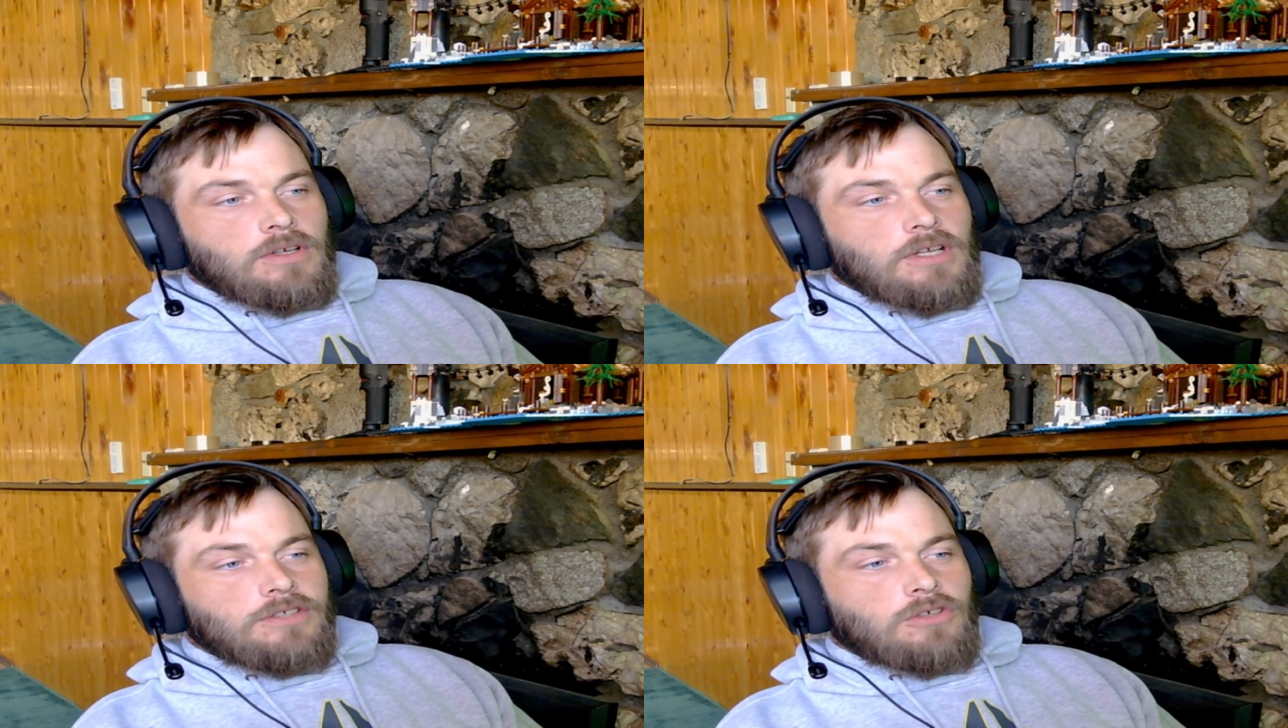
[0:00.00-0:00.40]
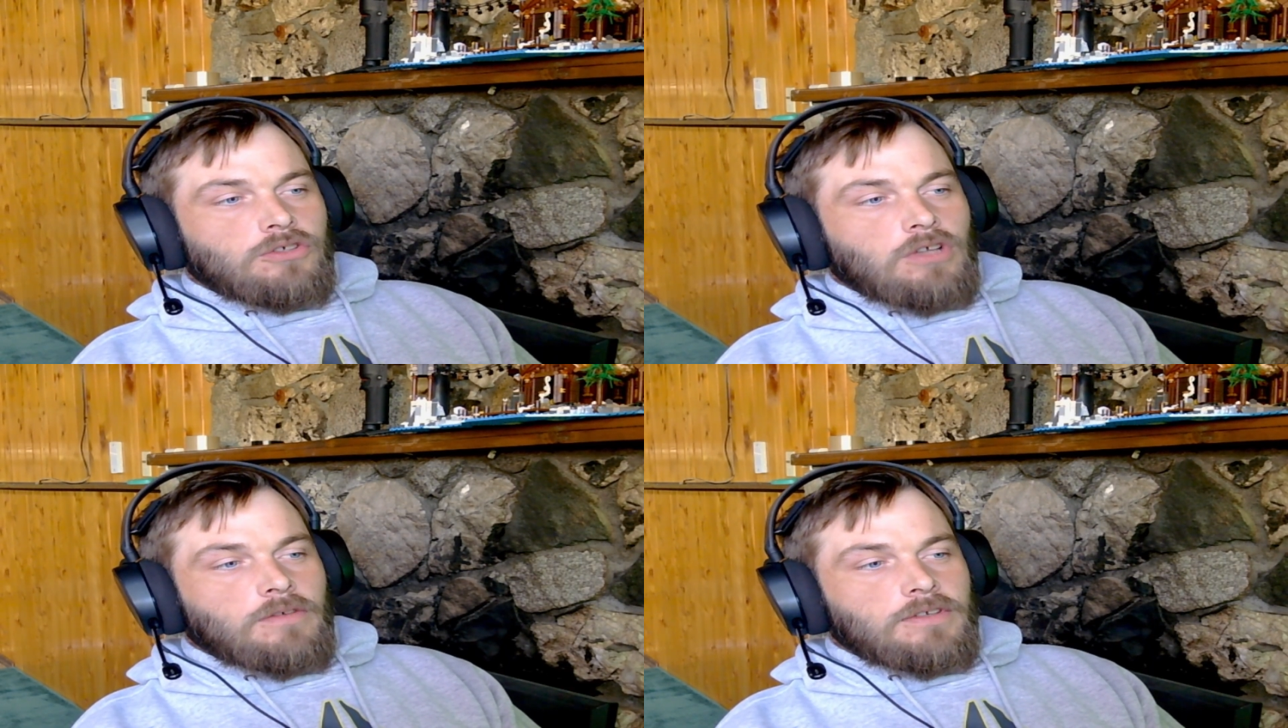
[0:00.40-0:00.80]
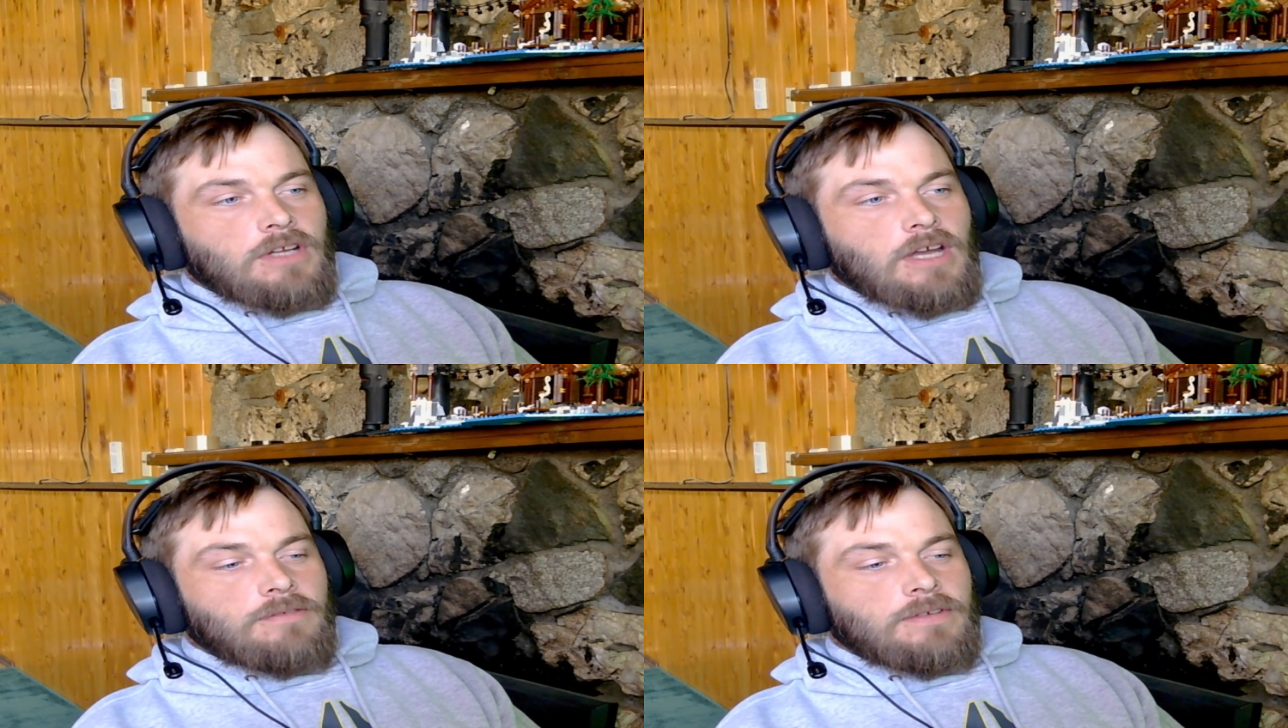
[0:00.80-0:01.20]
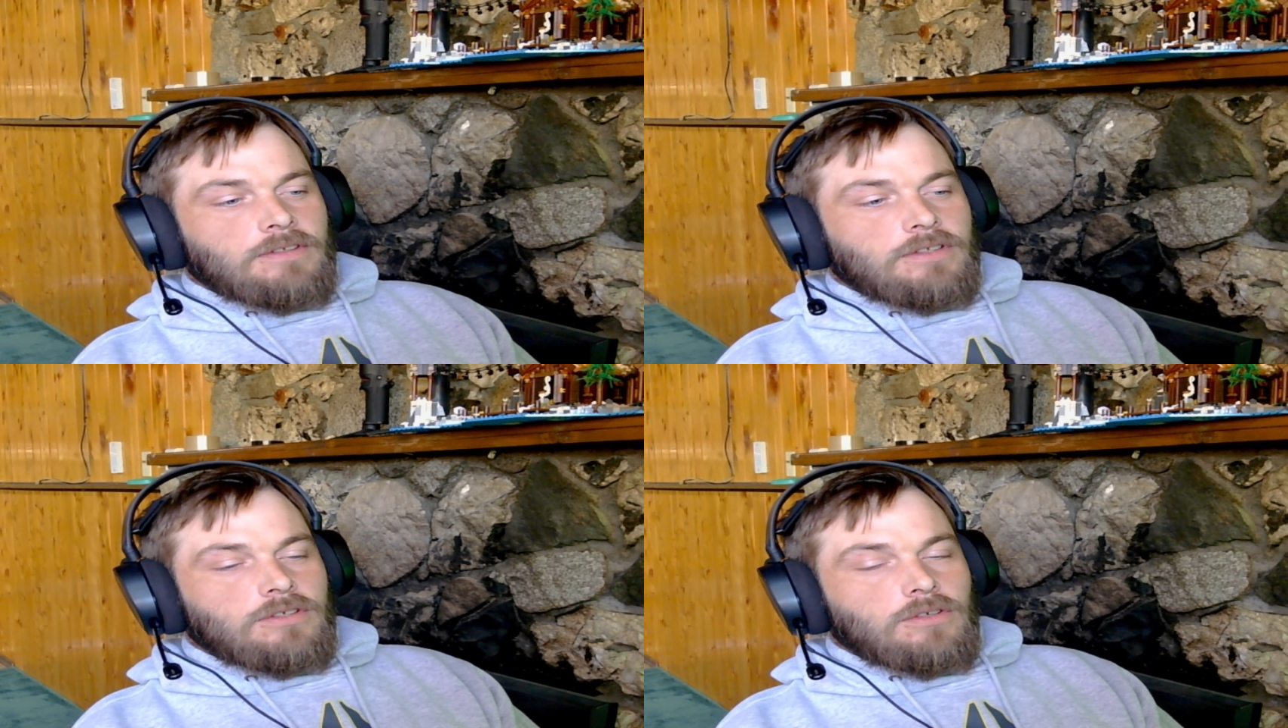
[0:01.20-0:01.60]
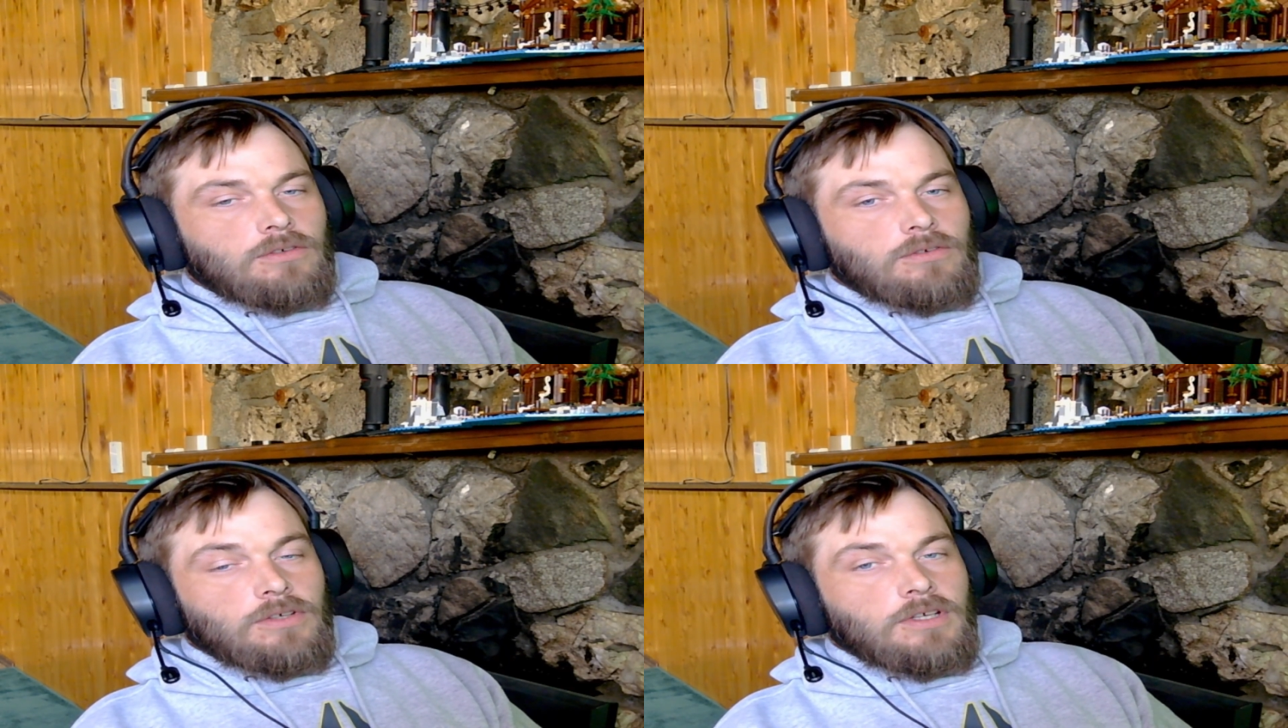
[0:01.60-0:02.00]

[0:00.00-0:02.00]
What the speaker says: It starts off at 9:52.